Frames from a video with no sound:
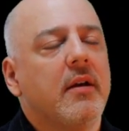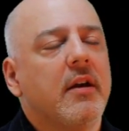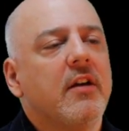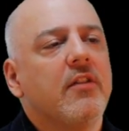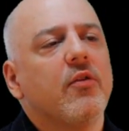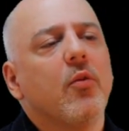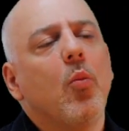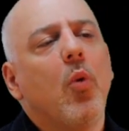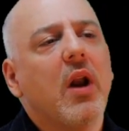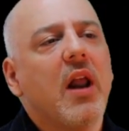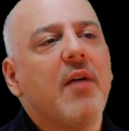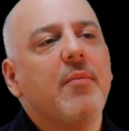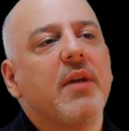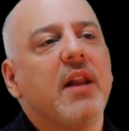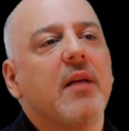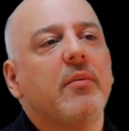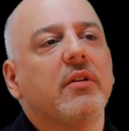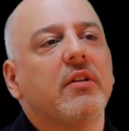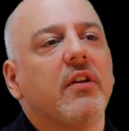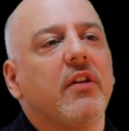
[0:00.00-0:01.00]
From what I've been
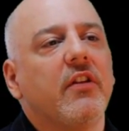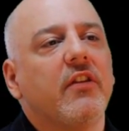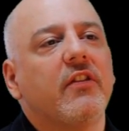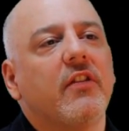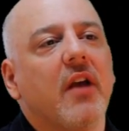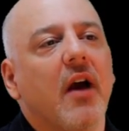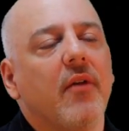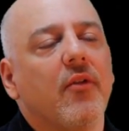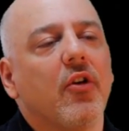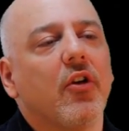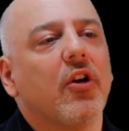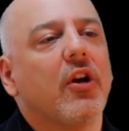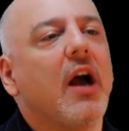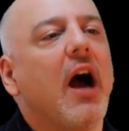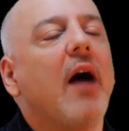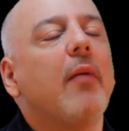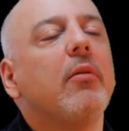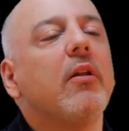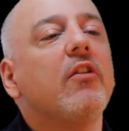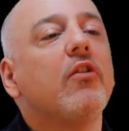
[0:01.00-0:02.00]
able to discover,
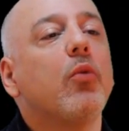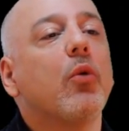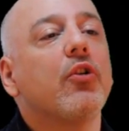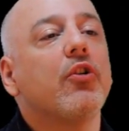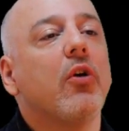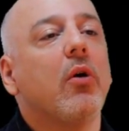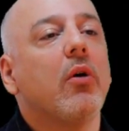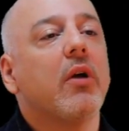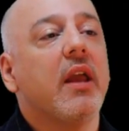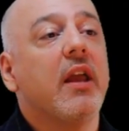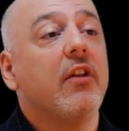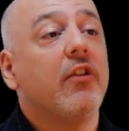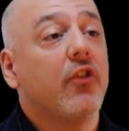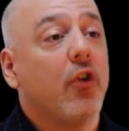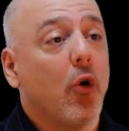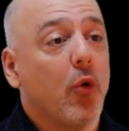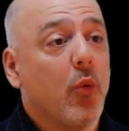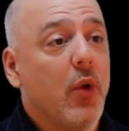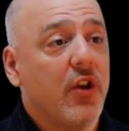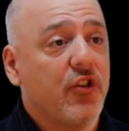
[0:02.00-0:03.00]
goblins were Tolkien's
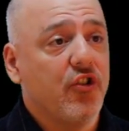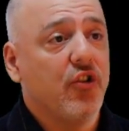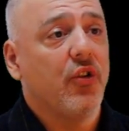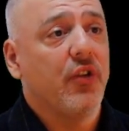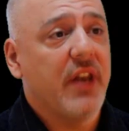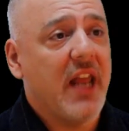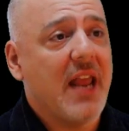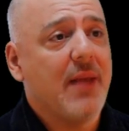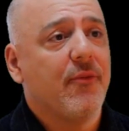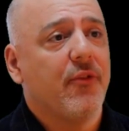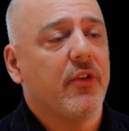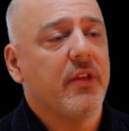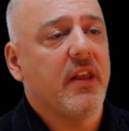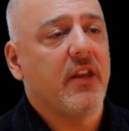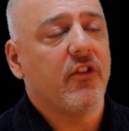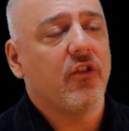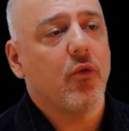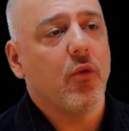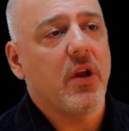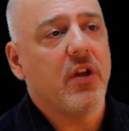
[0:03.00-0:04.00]
original name for
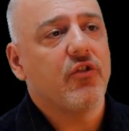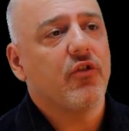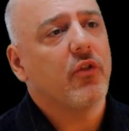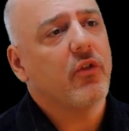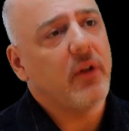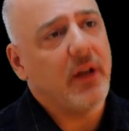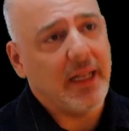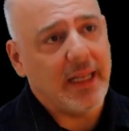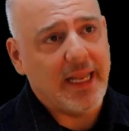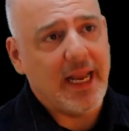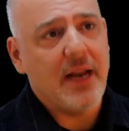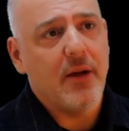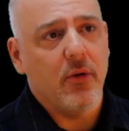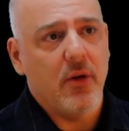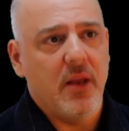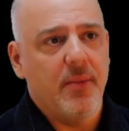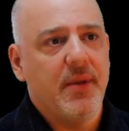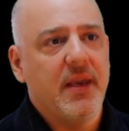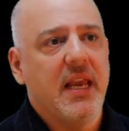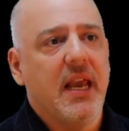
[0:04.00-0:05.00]
these creatures. Later
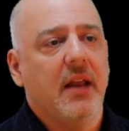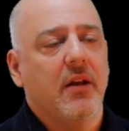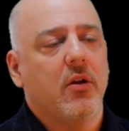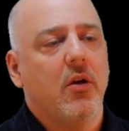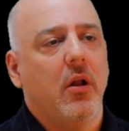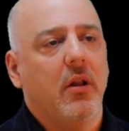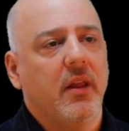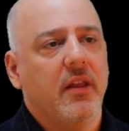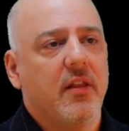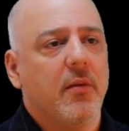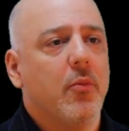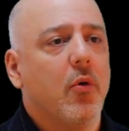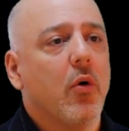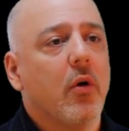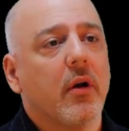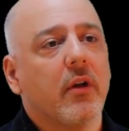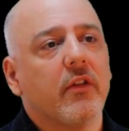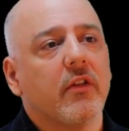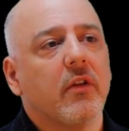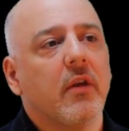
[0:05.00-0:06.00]
he began calling them
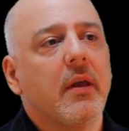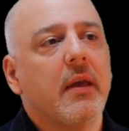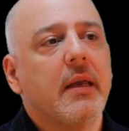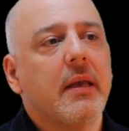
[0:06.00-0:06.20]
orcs.